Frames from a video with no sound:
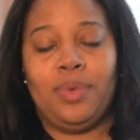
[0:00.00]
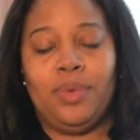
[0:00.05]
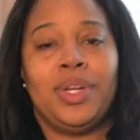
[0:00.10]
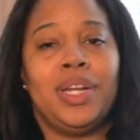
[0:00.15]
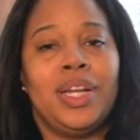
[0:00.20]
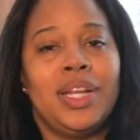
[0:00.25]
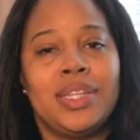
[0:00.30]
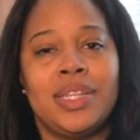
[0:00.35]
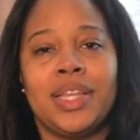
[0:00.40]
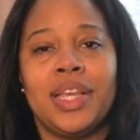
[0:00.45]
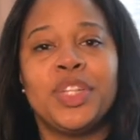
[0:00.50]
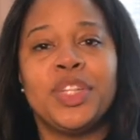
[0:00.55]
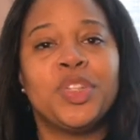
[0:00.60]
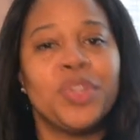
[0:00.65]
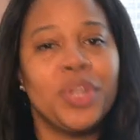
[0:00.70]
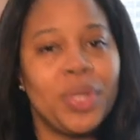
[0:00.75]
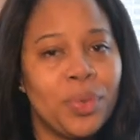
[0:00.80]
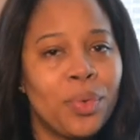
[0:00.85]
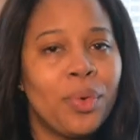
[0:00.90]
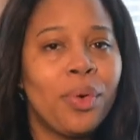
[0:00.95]
What do they say?
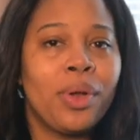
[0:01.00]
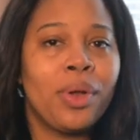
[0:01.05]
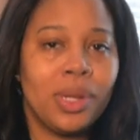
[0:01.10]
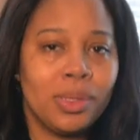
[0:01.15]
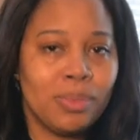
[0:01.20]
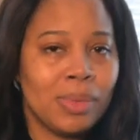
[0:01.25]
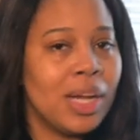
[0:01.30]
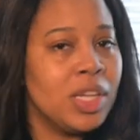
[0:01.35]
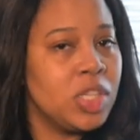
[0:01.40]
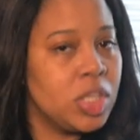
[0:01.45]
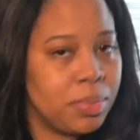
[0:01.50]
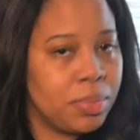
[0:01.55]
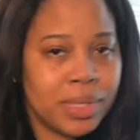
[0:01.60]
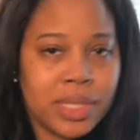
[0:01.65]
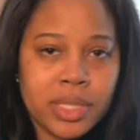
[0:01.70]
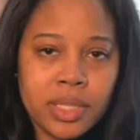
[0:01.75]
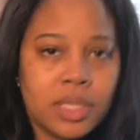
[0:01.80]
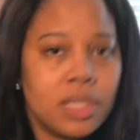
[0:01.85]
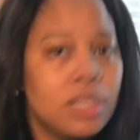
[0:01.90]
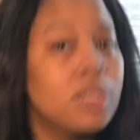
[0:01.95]
Drink water and mind your
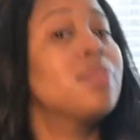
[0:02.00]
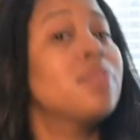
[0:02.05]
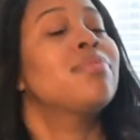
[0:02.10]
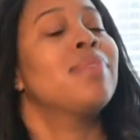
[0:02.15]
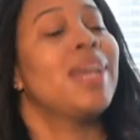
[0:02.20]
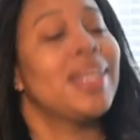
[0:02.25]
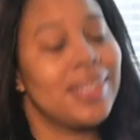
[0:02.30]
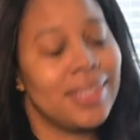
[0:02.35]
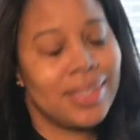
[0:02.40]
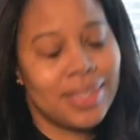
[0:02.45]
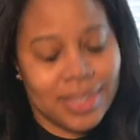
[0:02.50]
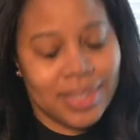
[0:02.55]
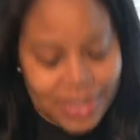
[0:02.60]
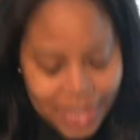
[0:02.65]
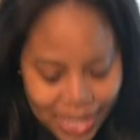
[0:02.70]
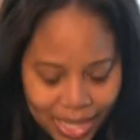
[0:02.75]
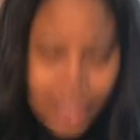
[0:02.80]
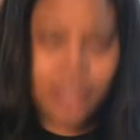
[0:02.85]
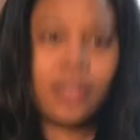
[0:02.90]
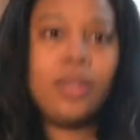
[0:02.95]
business. That's
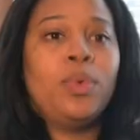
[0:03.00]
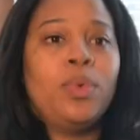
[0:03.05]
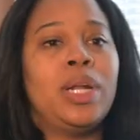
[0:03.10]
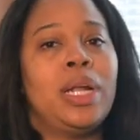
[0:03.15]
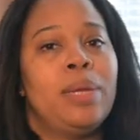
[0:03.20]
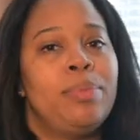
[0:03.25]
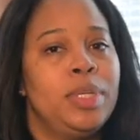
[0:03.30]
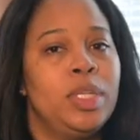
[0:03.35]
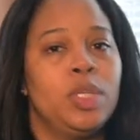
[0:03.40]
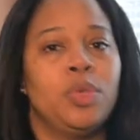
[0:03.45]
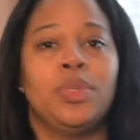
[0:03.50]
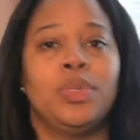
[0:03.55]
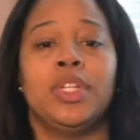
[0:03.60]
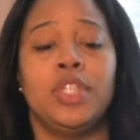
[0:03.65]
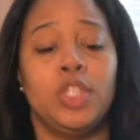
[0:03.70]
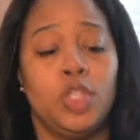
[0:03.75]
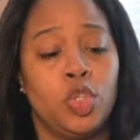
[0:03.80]
exactly what I be doing.